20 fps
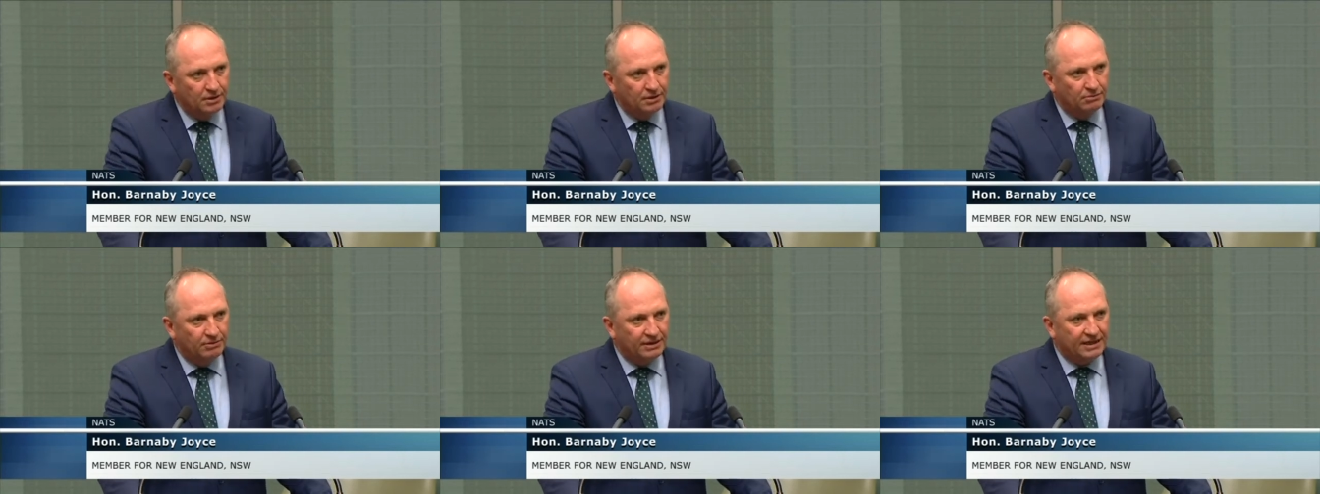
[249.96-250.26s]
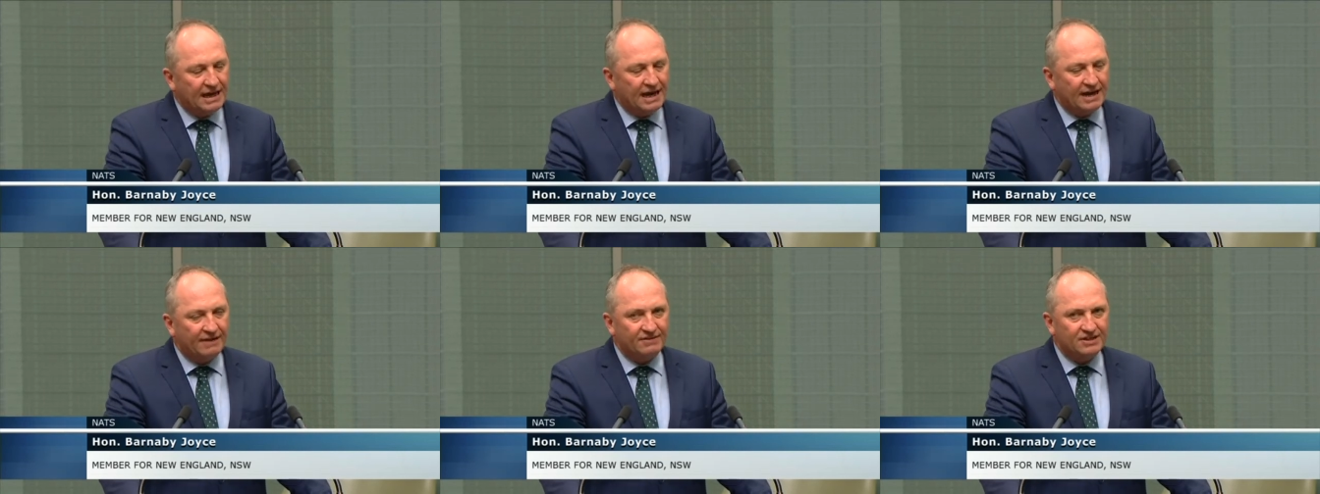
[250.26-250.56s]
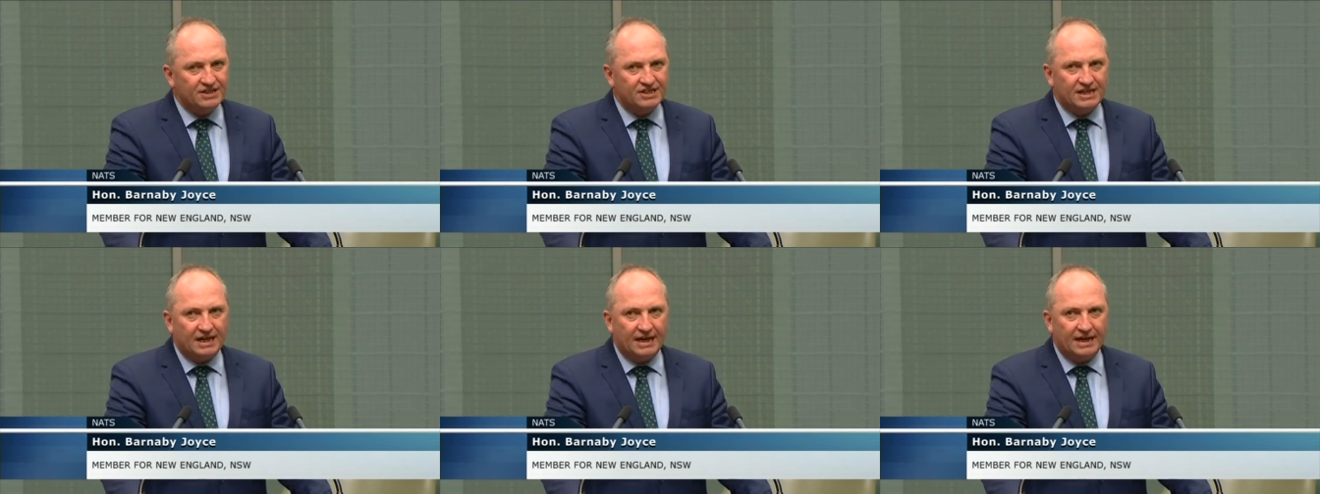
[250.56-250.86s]
We can't even
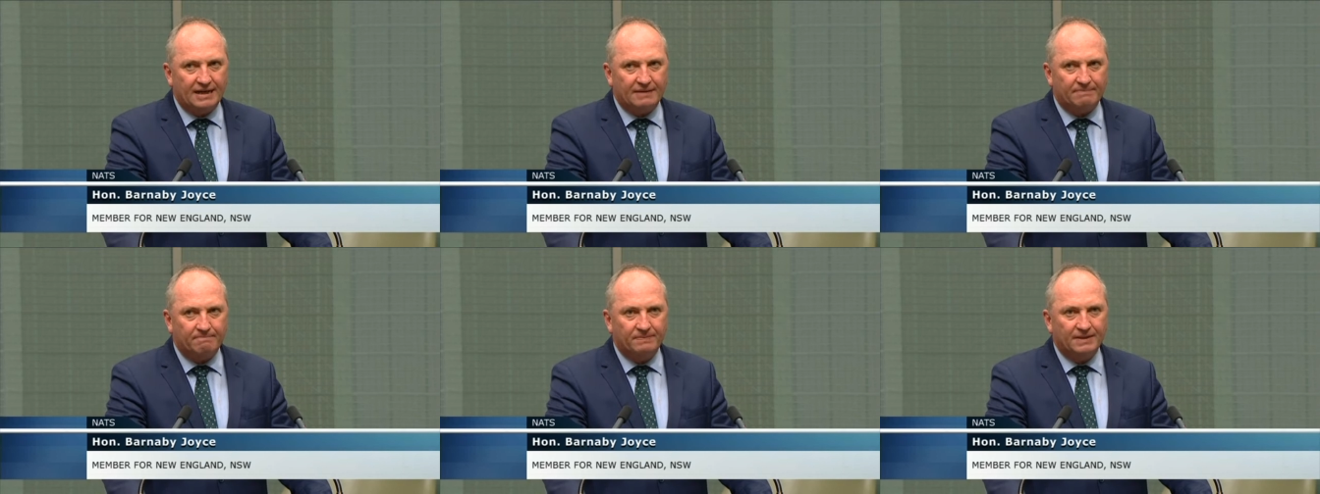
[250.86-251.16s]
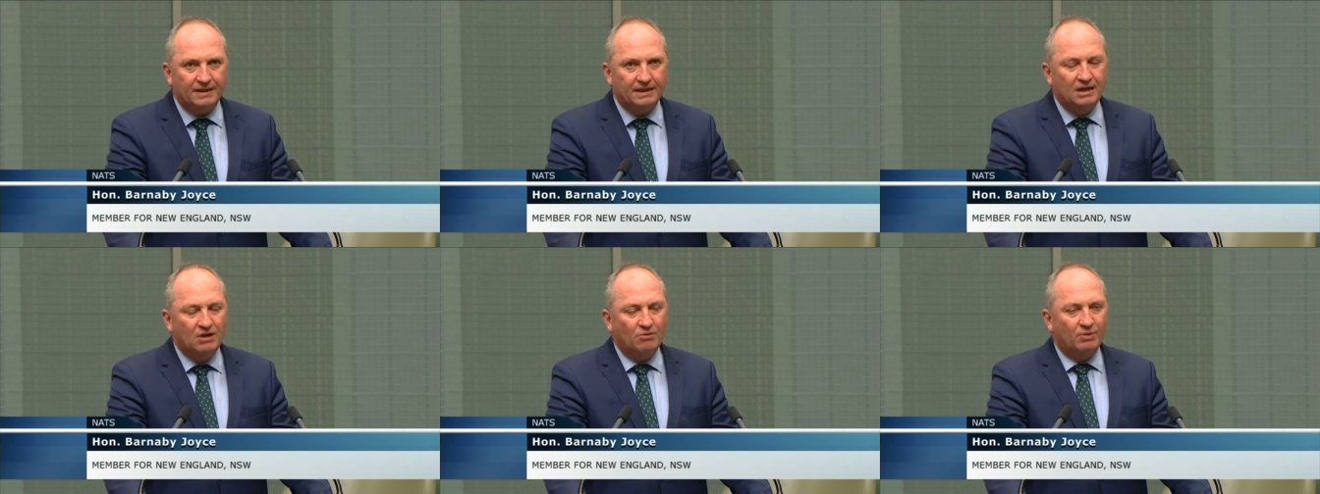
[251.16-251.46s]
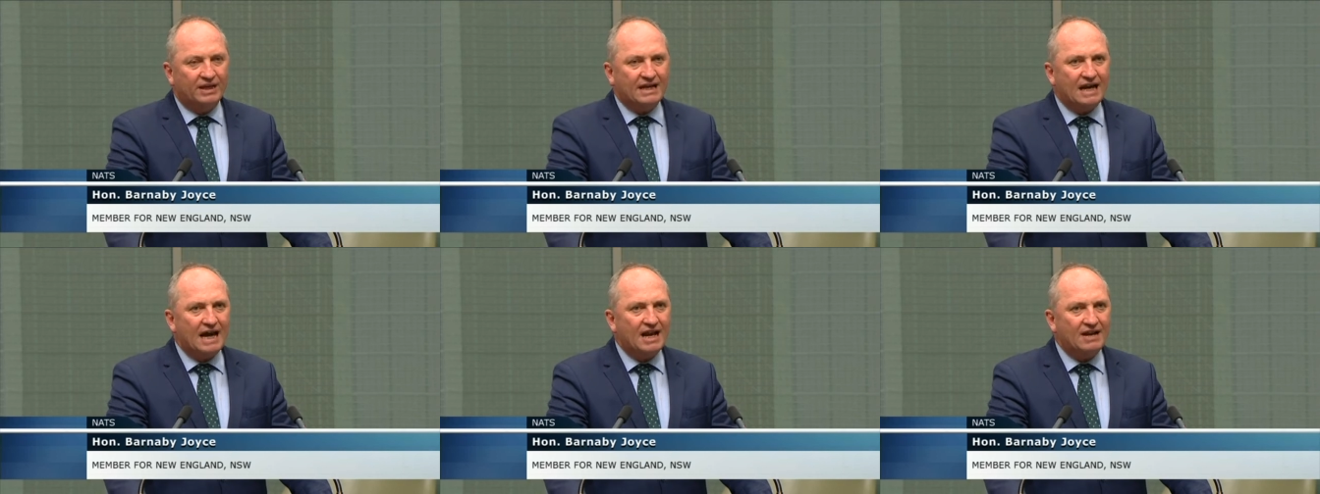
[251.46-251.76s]
say it.
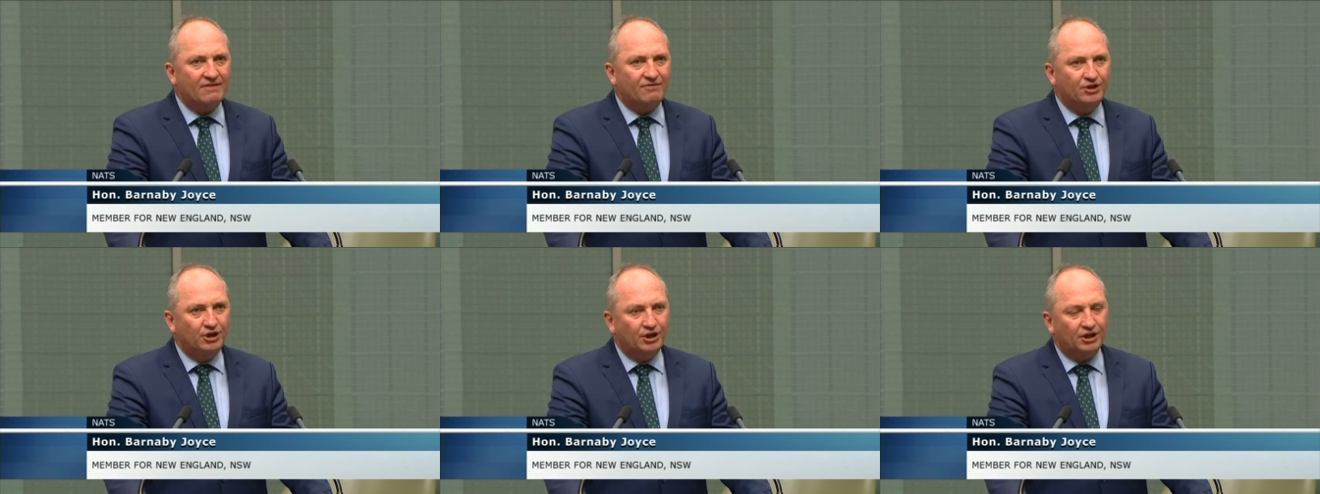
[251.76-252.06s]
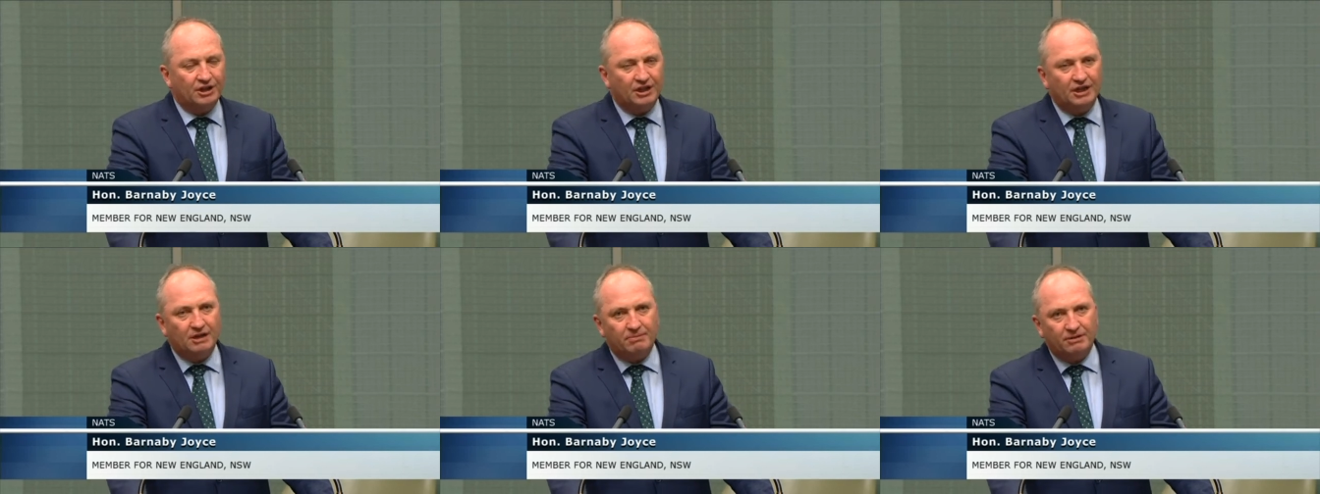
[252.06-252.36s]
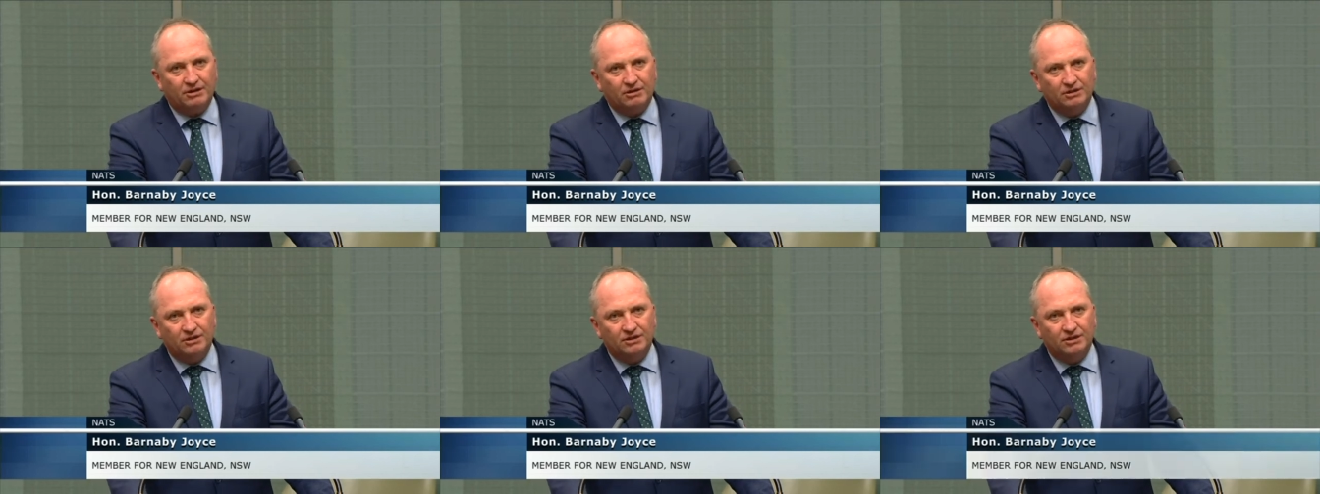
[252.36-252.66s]
We can't have nuclear
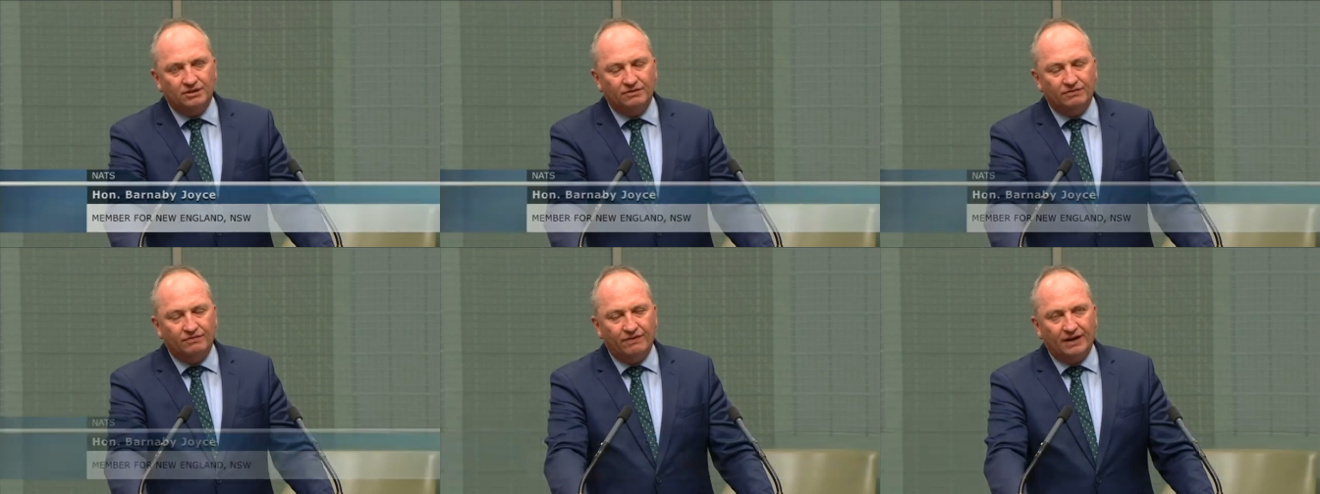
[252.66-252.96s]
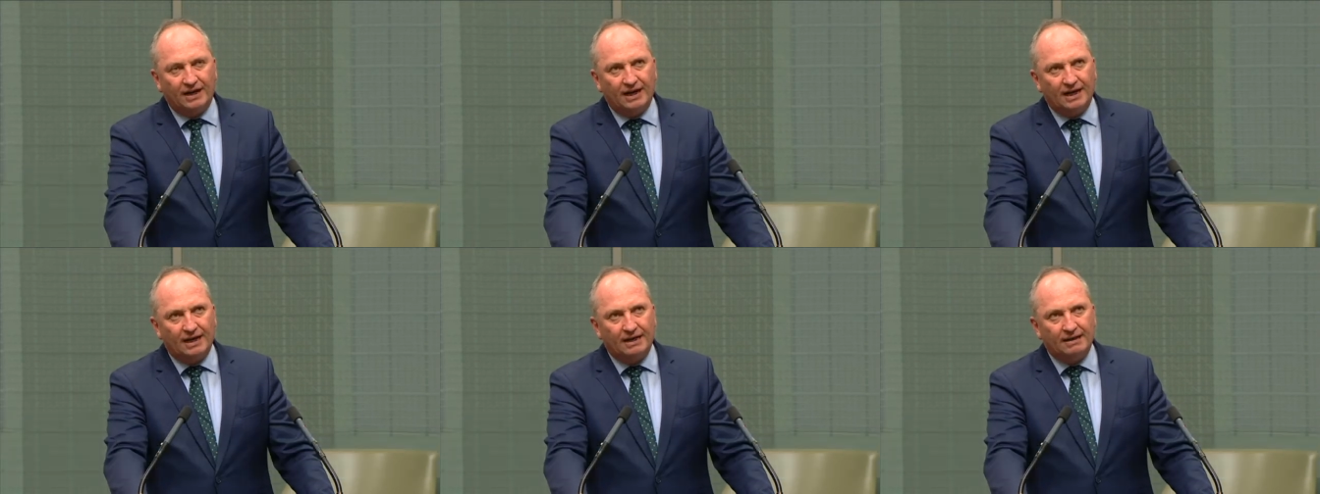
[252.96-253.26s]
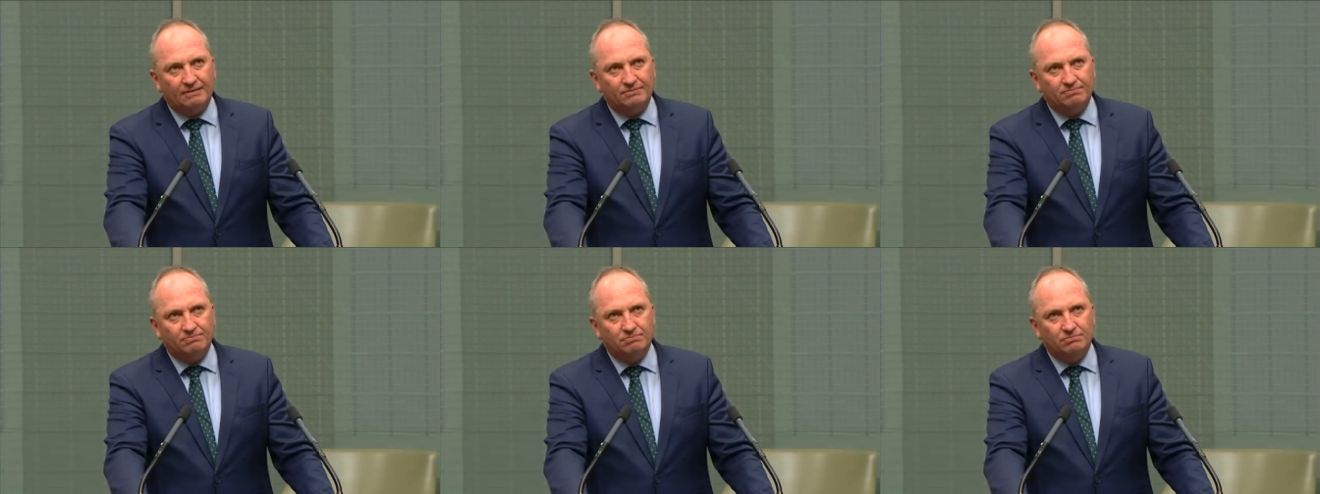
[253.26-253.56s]
because of
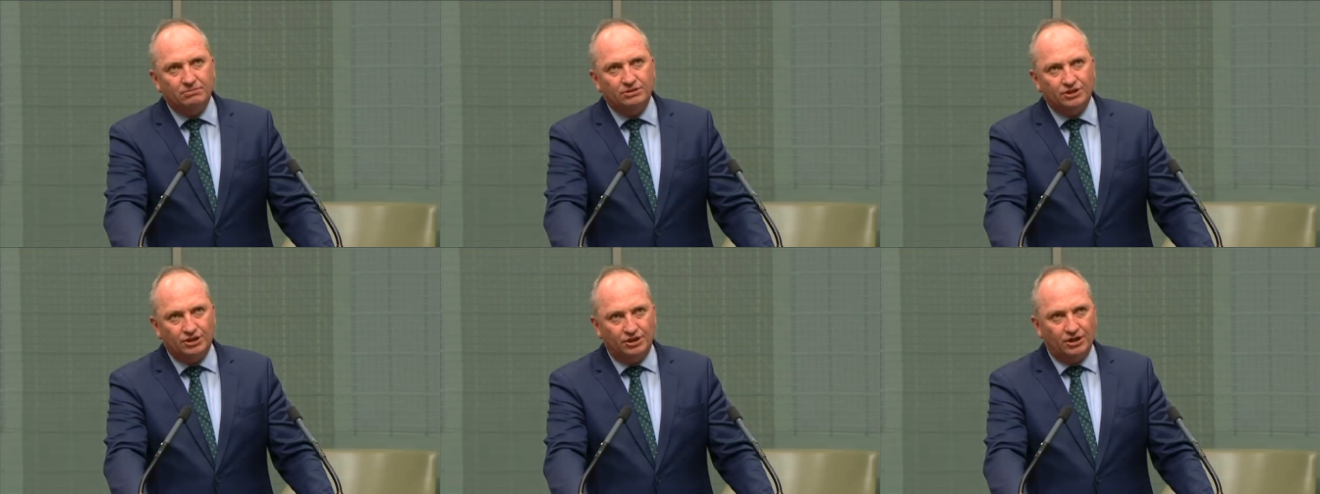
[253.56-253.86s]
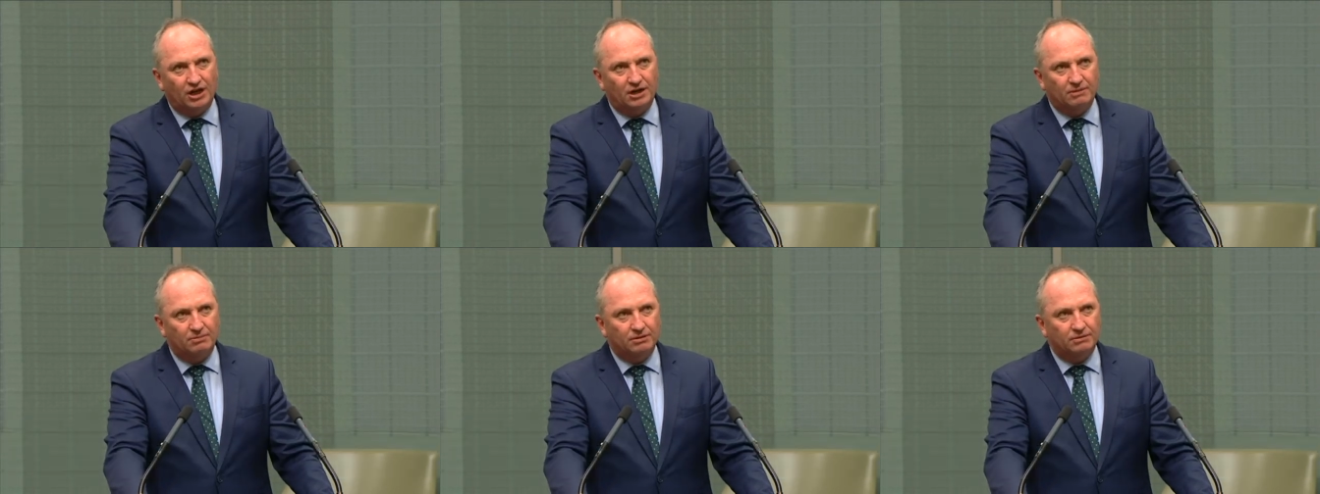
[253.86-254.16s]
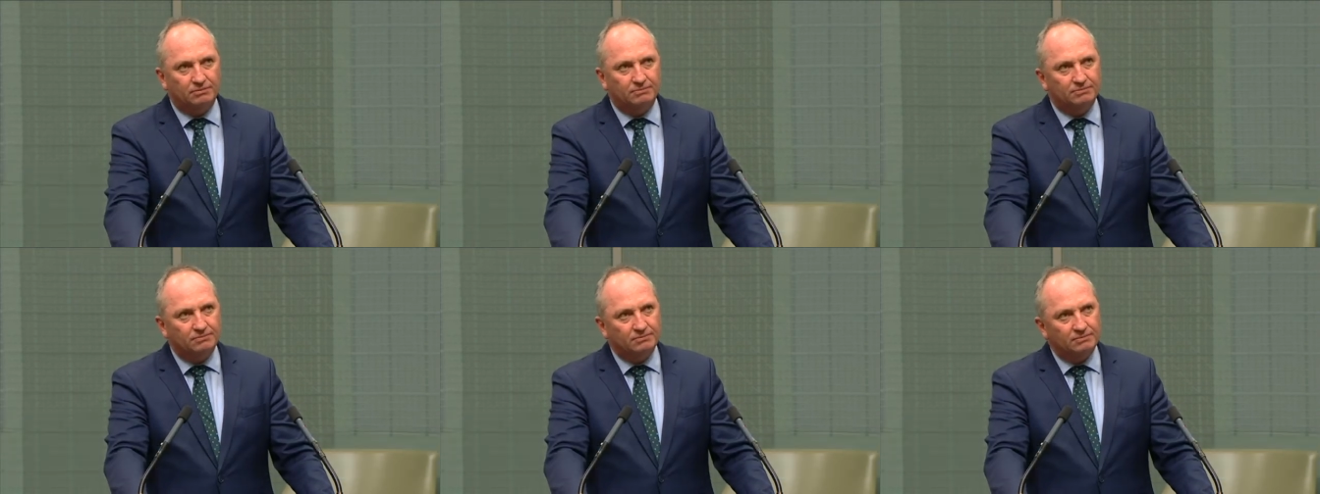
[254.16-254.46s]
uh,
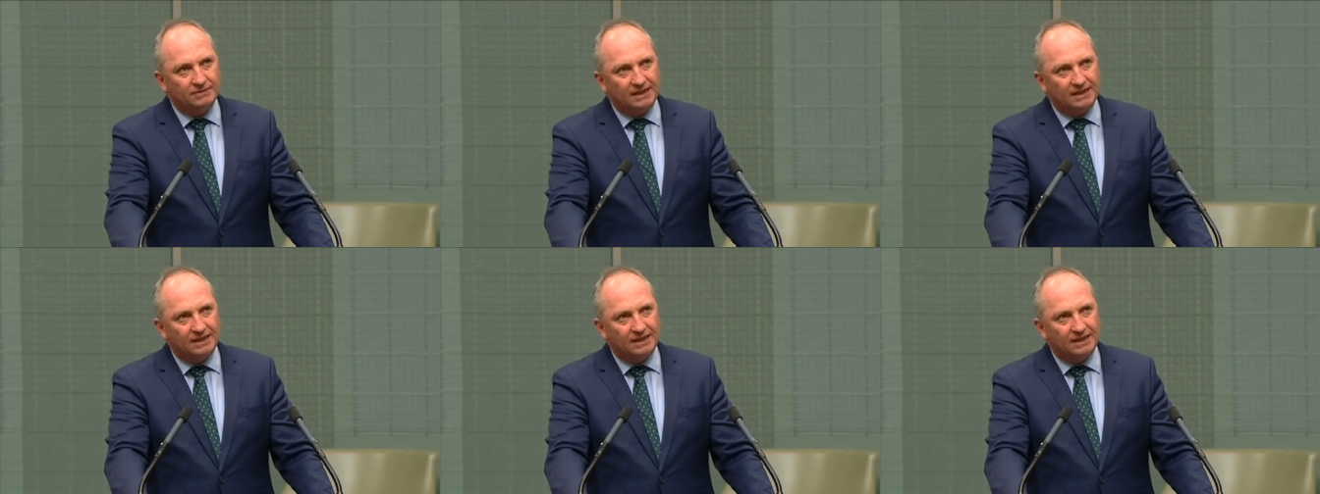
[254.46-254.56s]
Chernobyl.